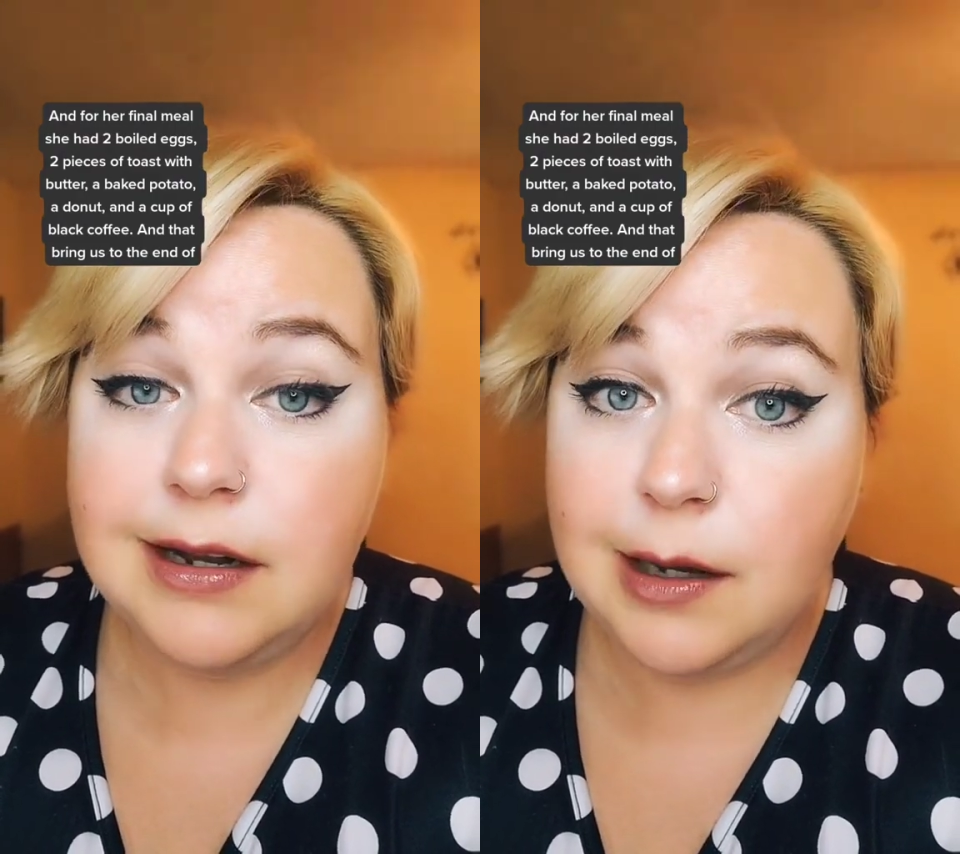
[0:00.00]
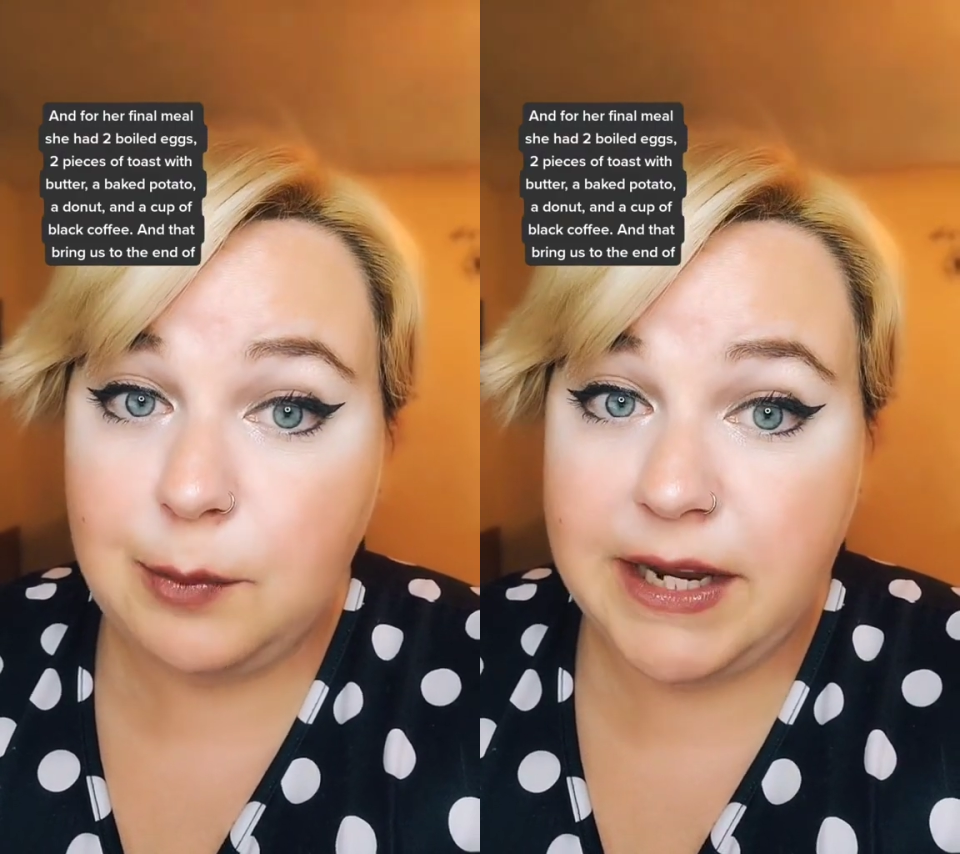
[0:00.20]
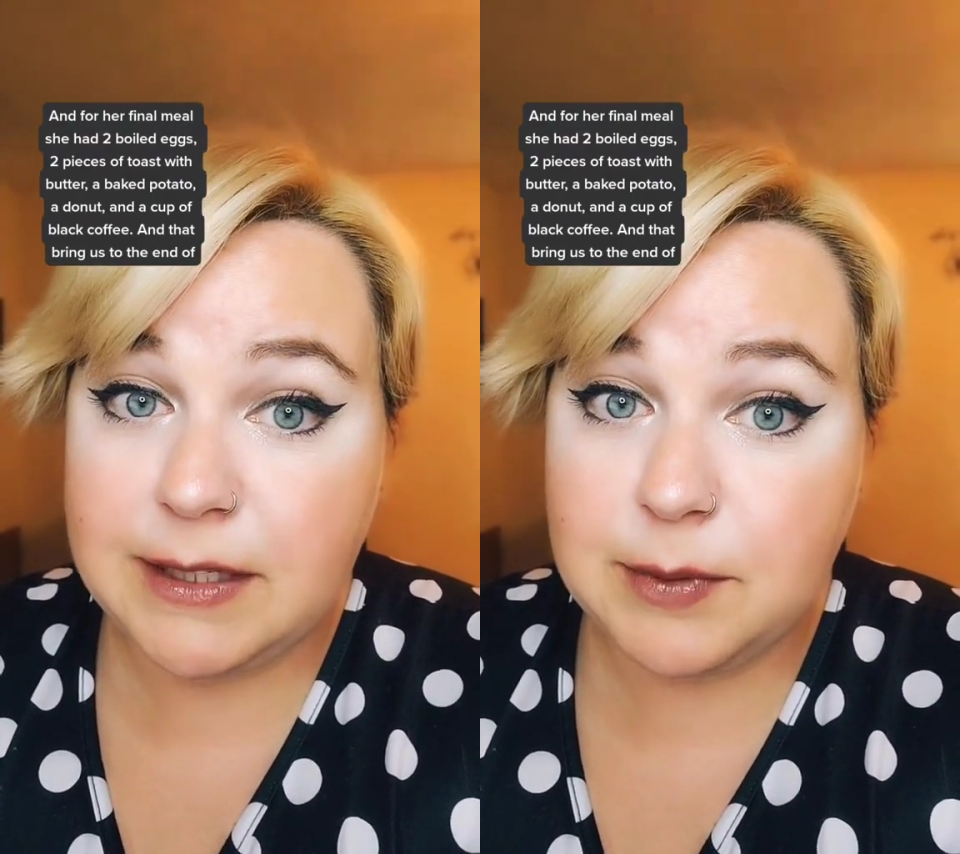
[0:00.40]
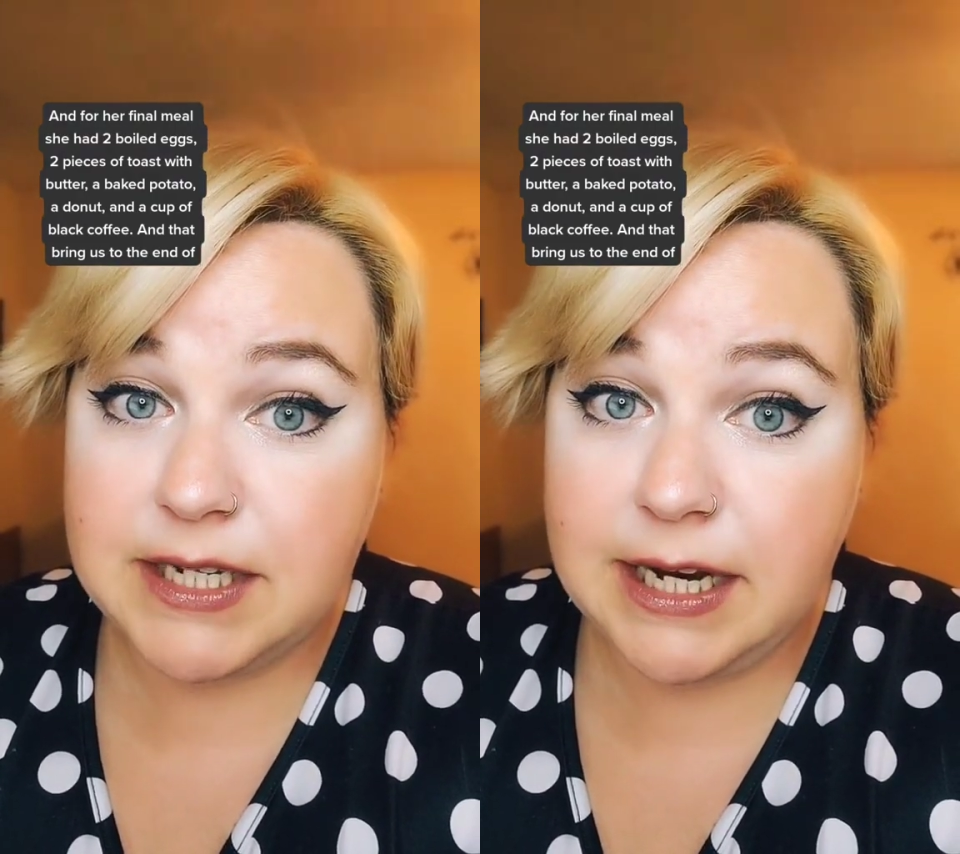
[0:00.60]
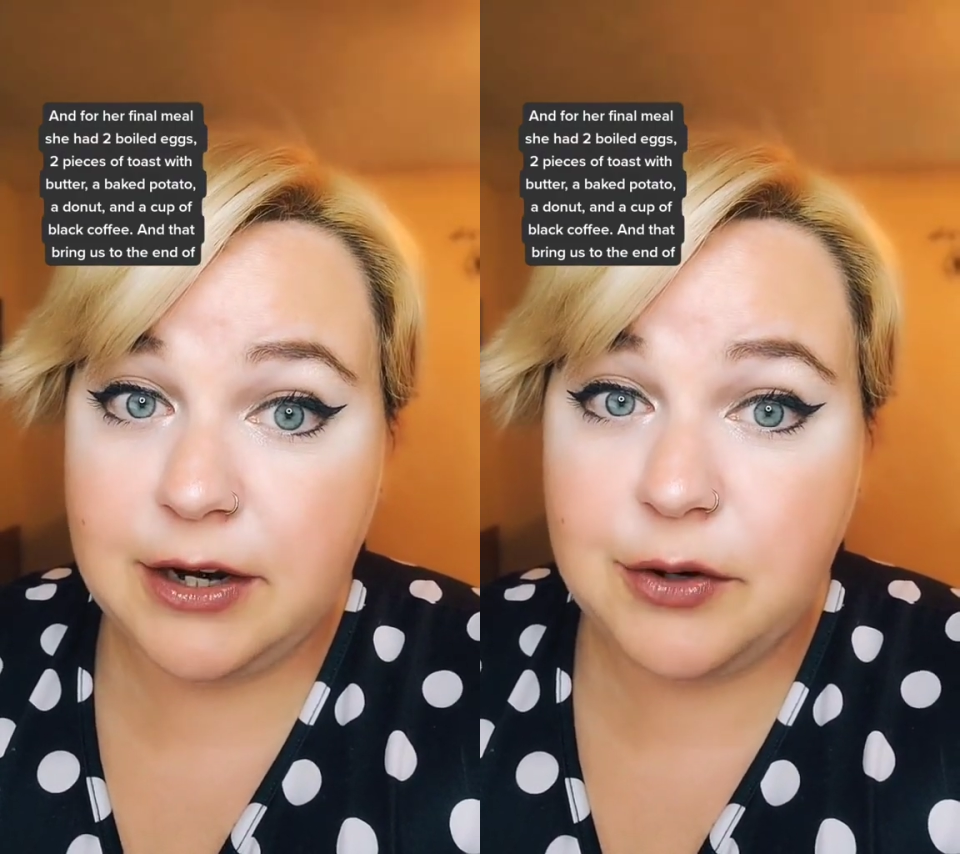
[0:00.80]
a baked
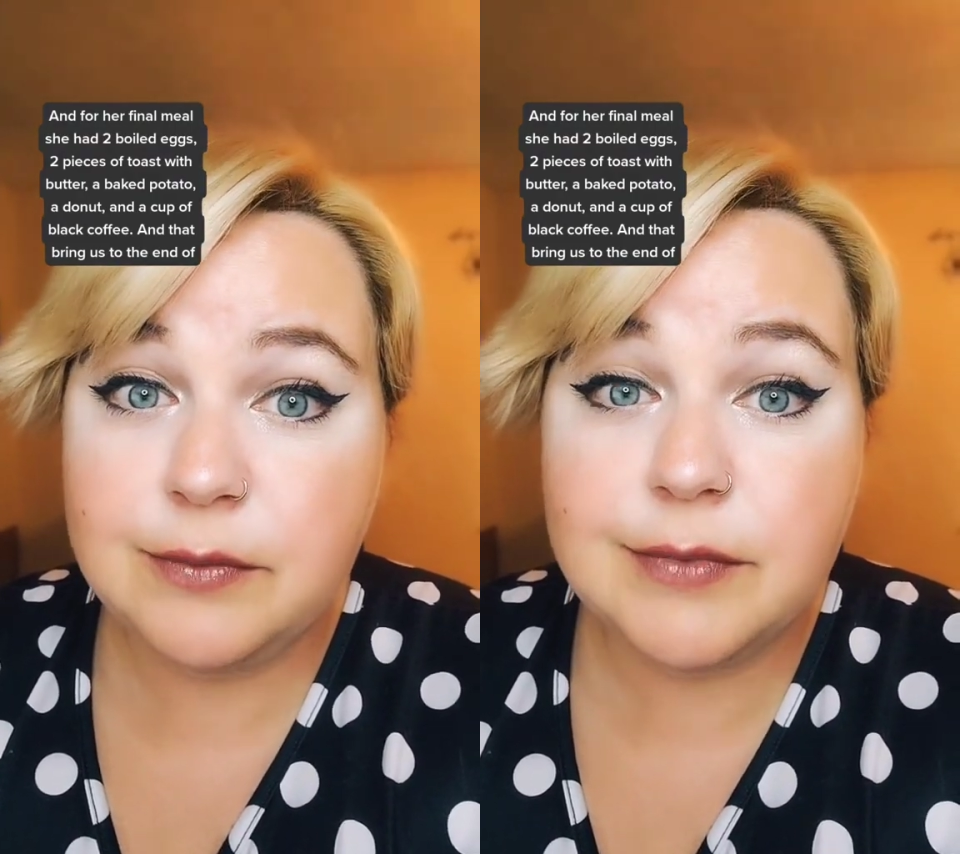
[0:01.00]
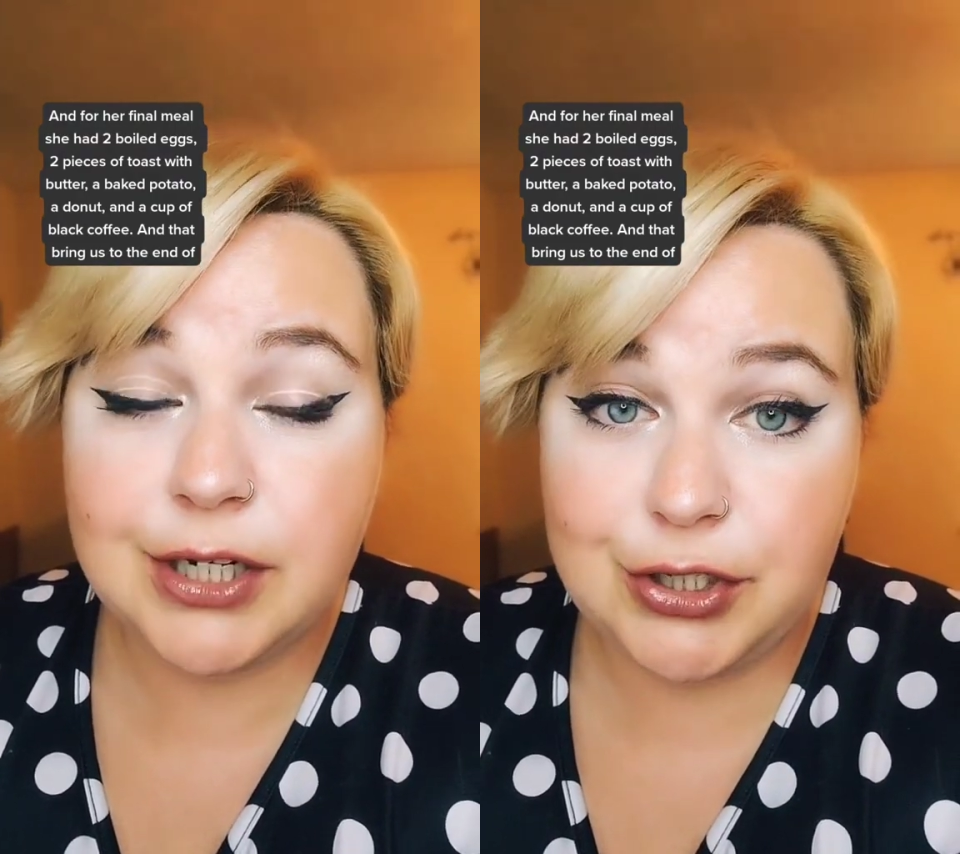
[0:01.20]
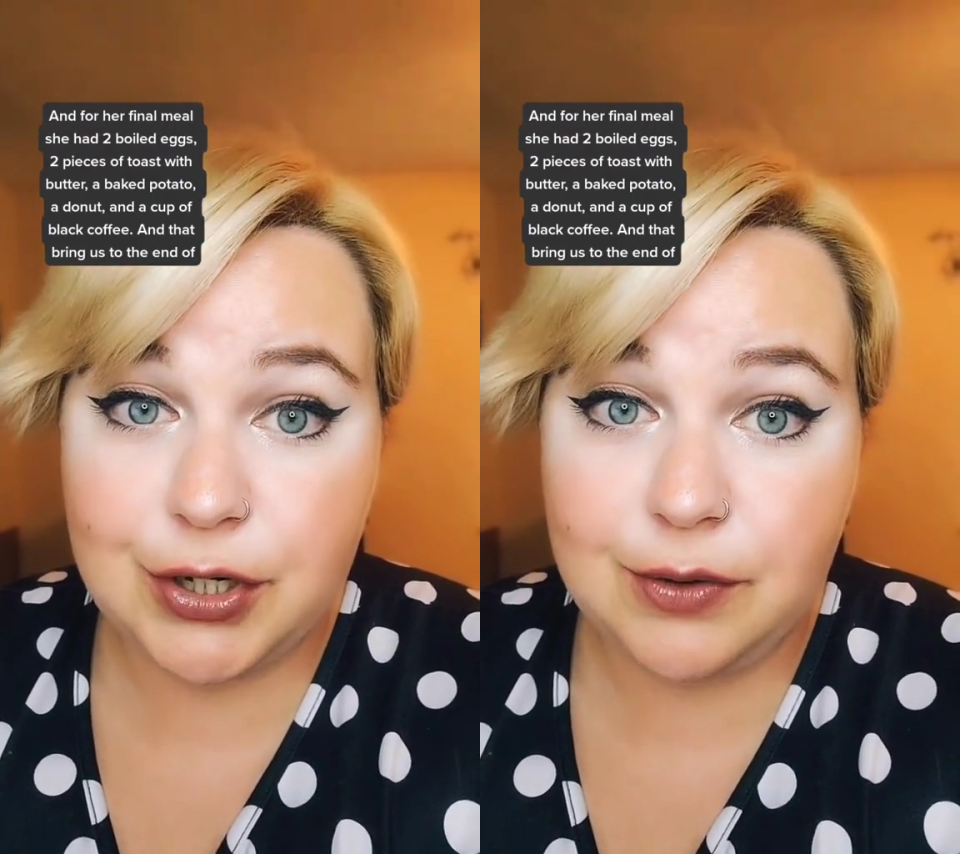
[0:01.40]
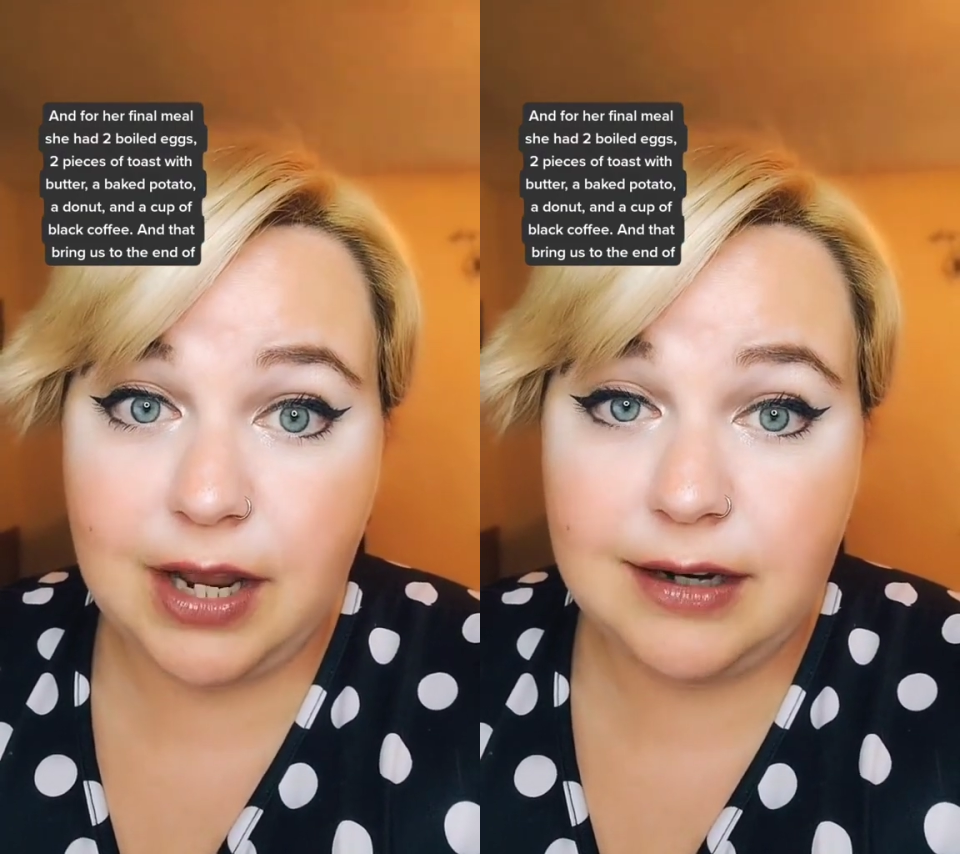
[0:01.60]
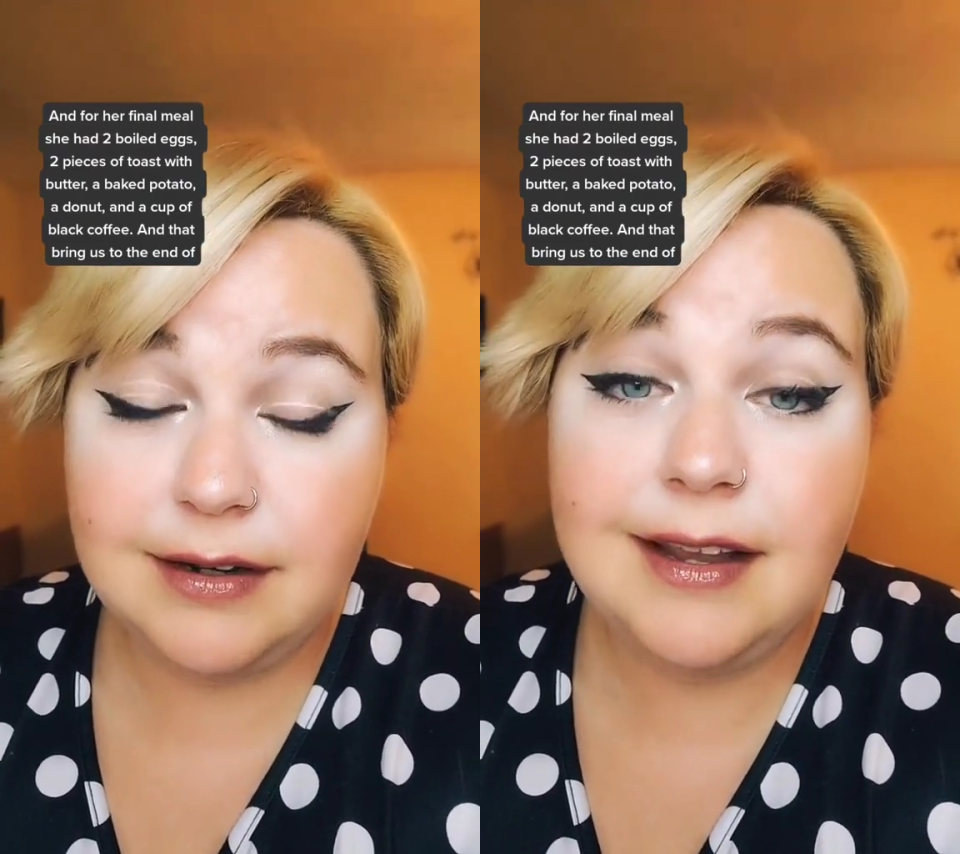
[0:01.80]
potato, a
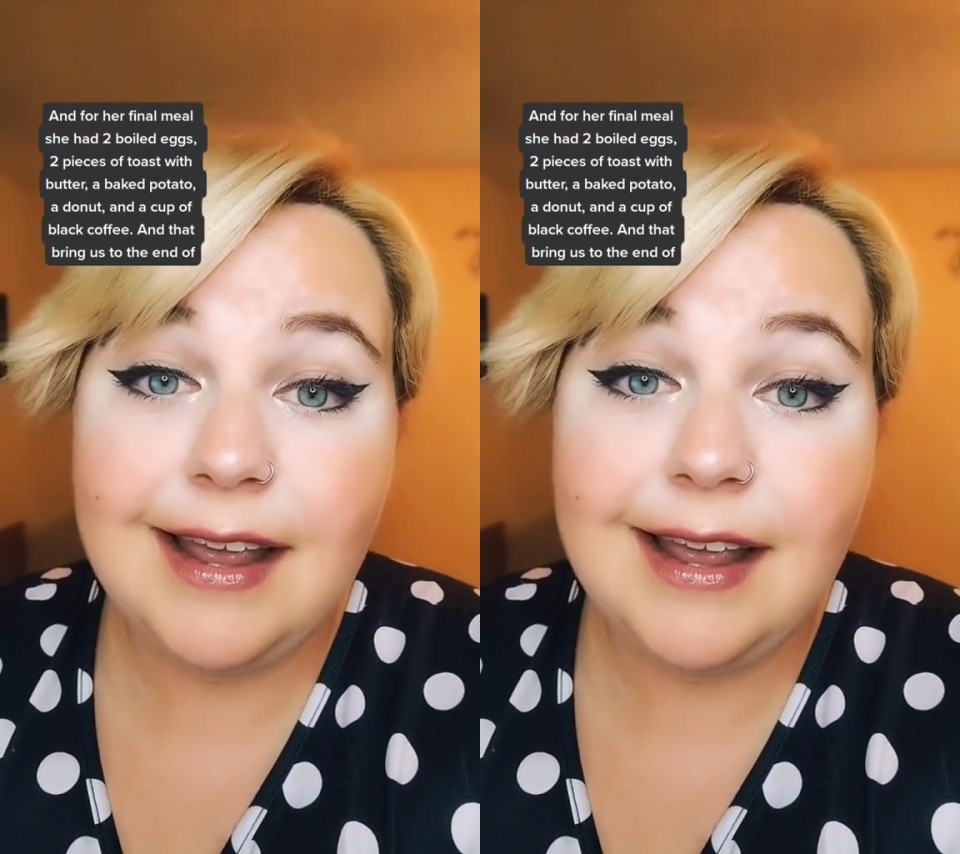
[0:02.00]
donut,